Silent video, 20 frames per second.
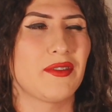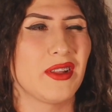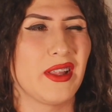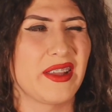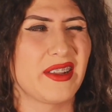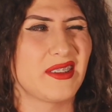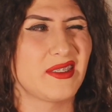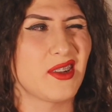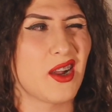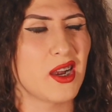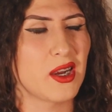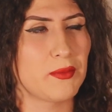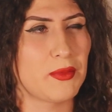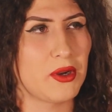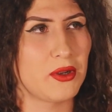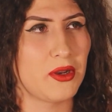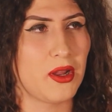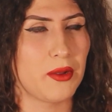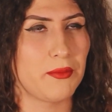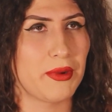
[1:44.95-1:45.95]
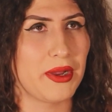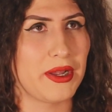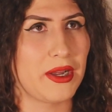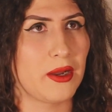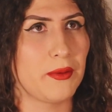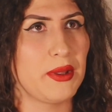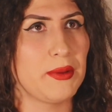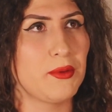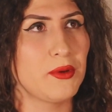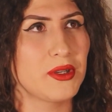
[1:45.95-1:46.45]
to like talk about
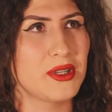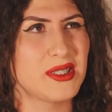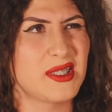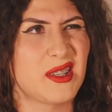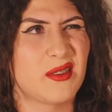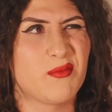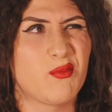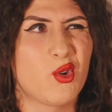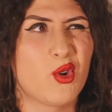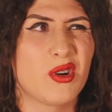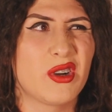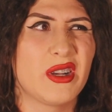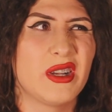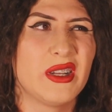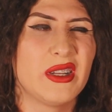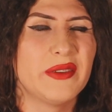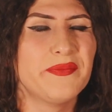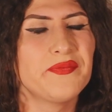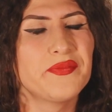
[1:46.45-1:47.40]
non-binary people because they're more